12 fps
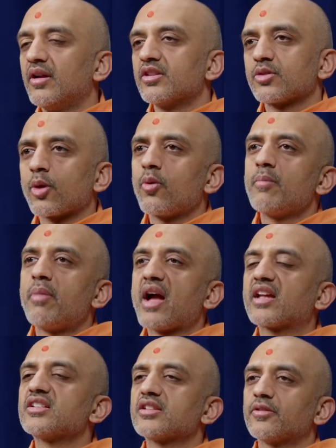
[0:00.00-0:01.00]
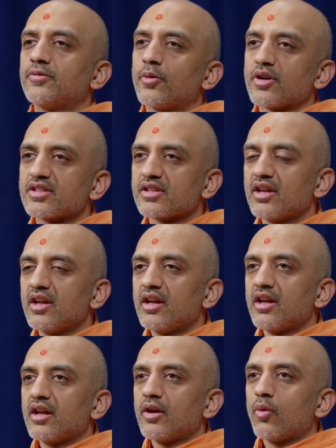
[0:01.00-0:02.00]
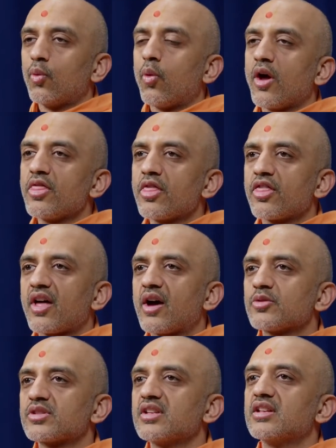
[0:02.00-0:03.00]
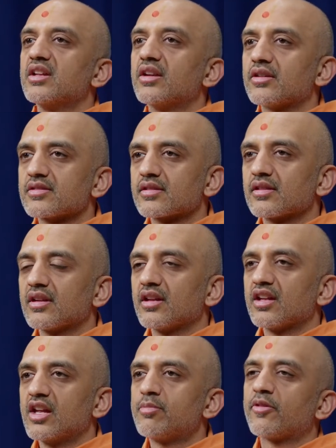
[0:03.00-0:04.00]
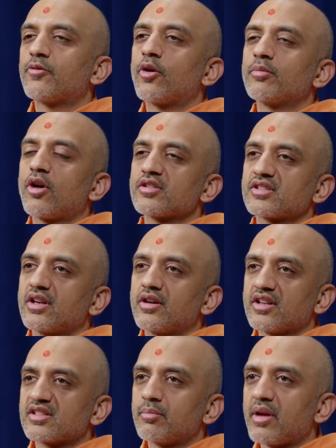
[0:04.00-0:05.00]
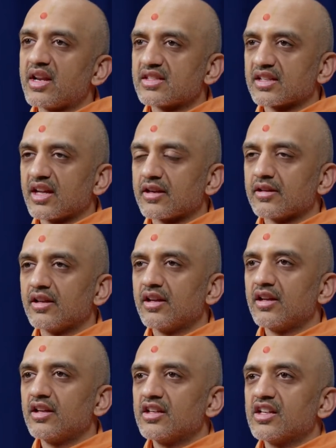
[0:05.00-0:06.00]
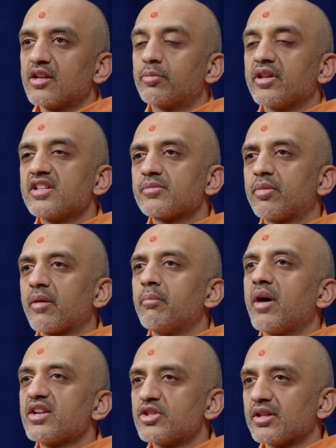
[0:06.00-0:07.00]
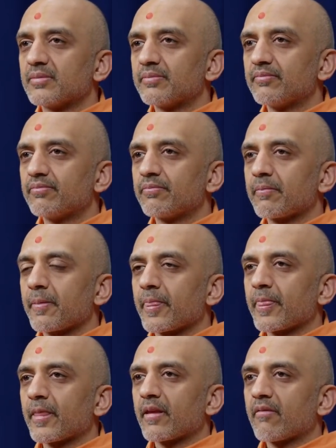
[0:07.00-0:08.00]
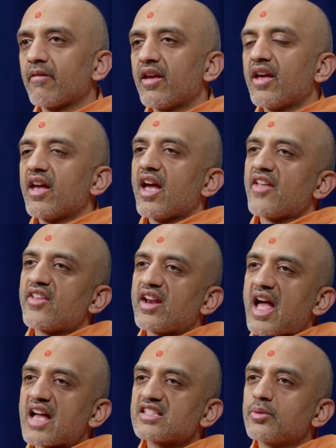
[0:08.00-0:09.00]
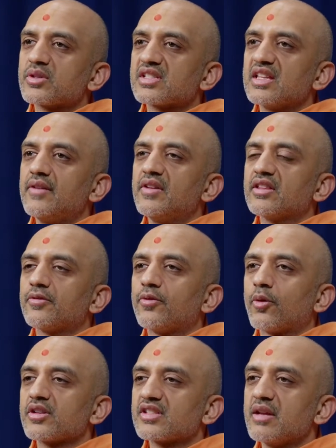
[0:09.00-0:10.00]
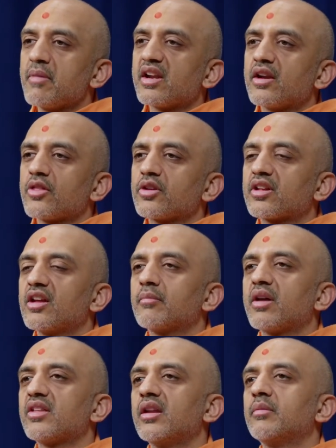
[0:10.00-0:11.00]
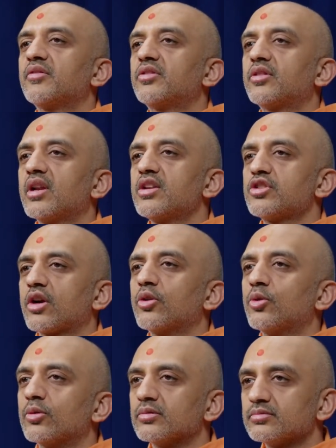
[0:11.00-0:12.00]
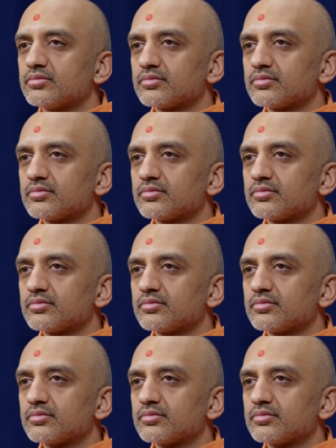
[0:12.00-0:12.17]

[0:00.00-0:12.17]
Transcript: So he went back into the forest. 1,000 years he performed austerities and penance again. He pleased Brahmaji. And then as he was leaving the forest, he met another king by the name of Trishanku.